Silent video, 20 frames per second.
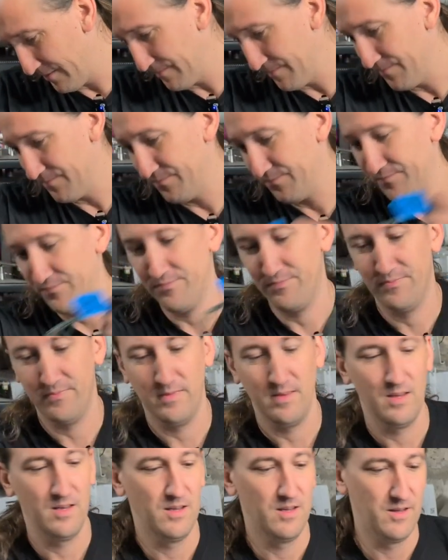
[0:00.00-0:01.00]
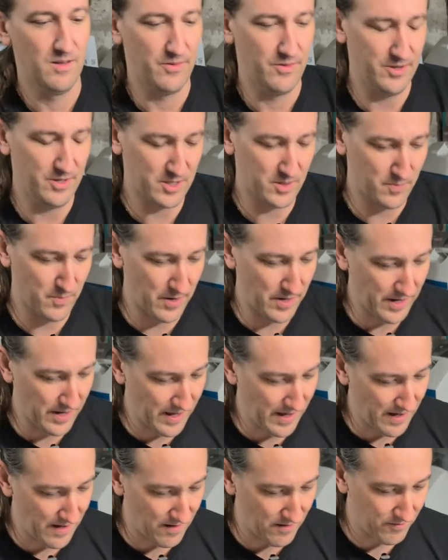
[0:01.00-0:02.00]
body.
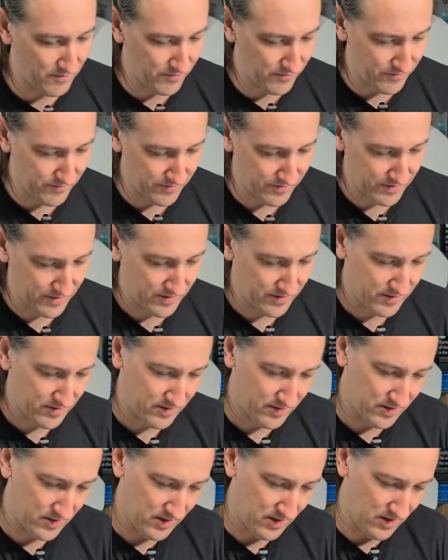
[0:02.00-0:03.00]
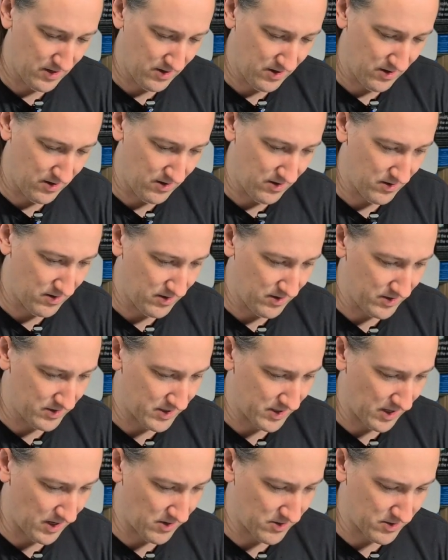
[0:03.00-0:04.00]
This might have
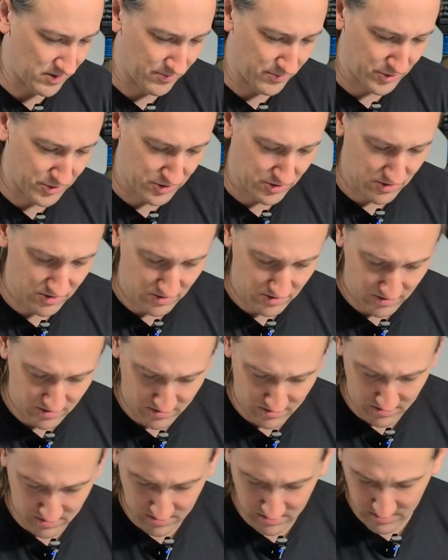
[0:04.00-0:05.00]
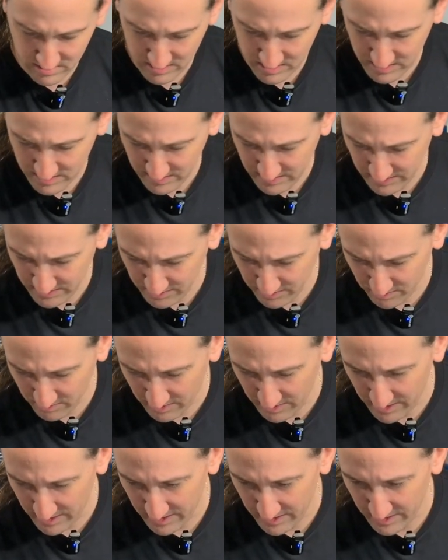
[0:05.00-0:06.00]
a intake air temperature
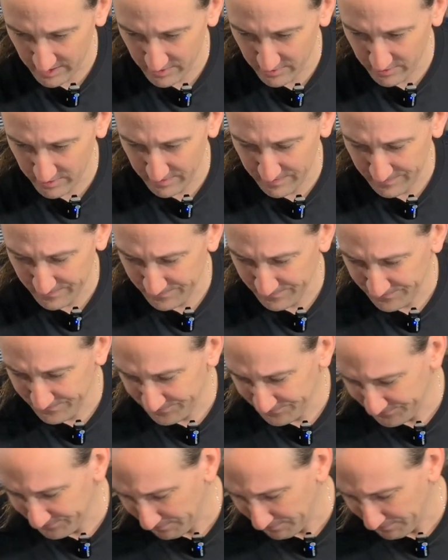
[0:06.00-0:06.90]
integrated into it.